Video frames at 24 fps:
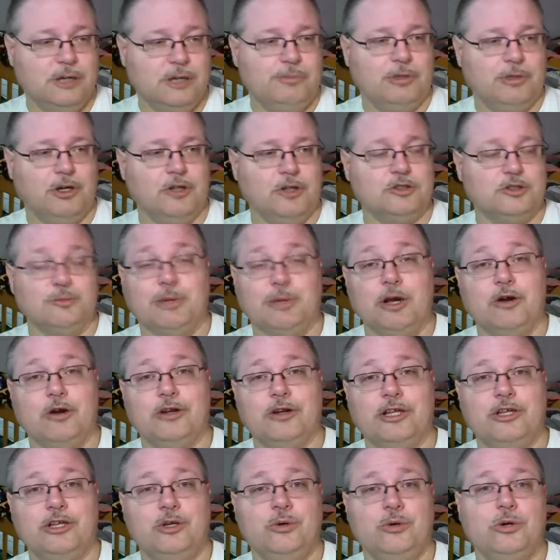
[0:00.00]
Because
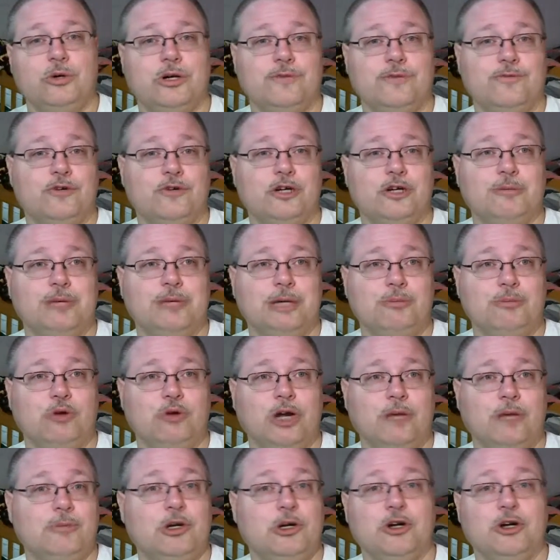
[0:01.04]
apparently you are from a
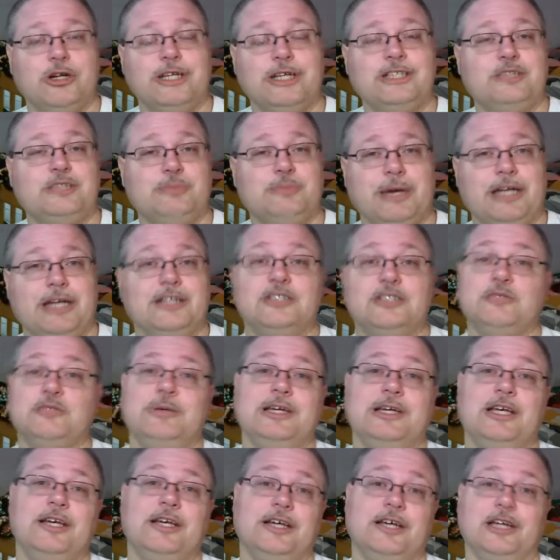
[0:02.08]
primarily
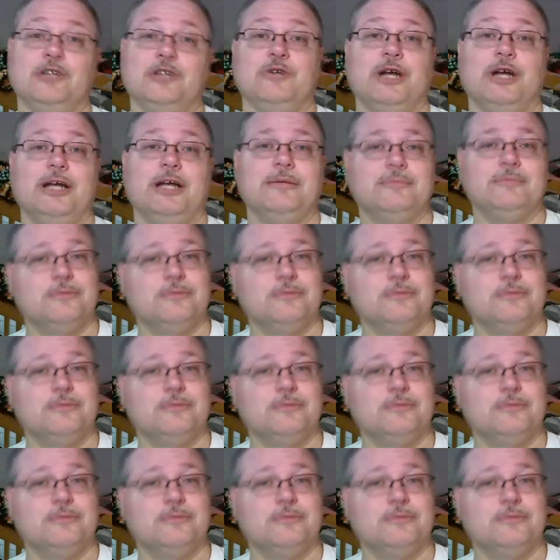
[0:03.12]
Spanish-speaking country.